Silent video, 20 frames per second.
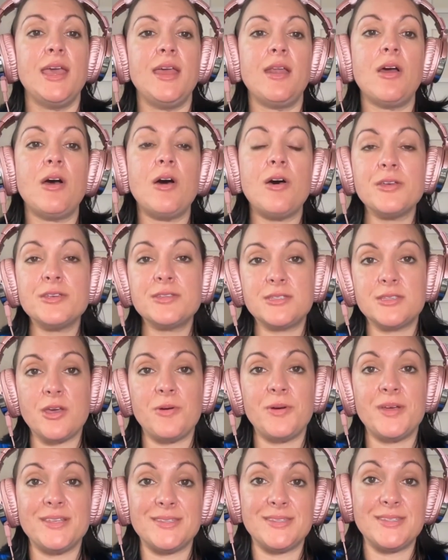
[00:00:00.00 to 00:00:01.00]
It
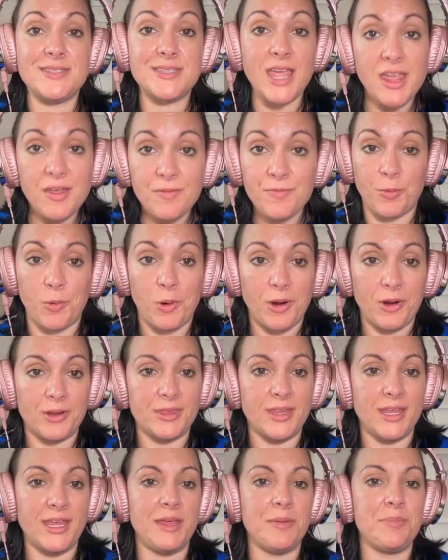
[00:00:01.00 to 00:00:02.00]
also is save
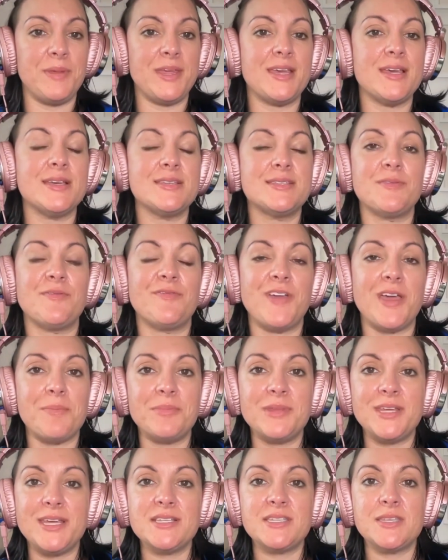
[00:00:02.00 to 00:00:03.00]
worthy because
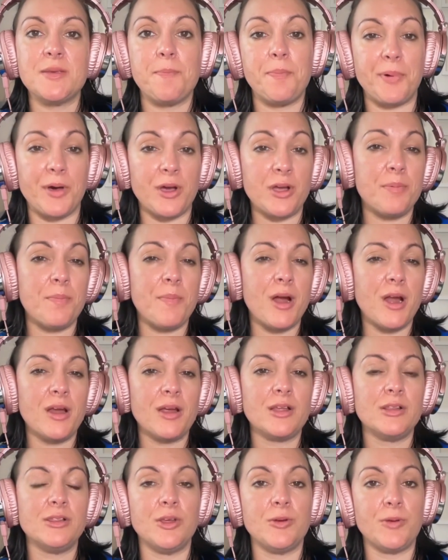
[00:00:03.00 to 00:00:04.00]
families
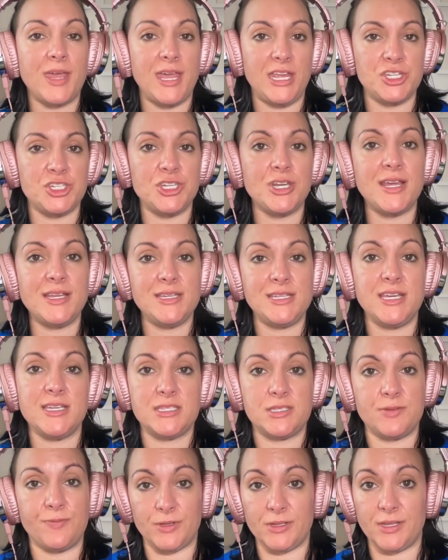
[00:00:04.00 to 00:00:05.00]
bookmark location
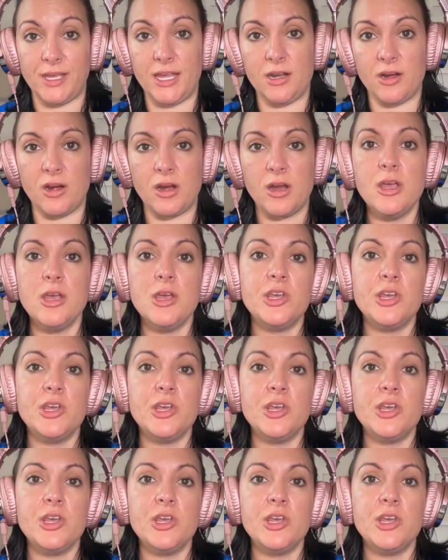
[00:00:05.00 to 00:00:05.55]
ideas for later.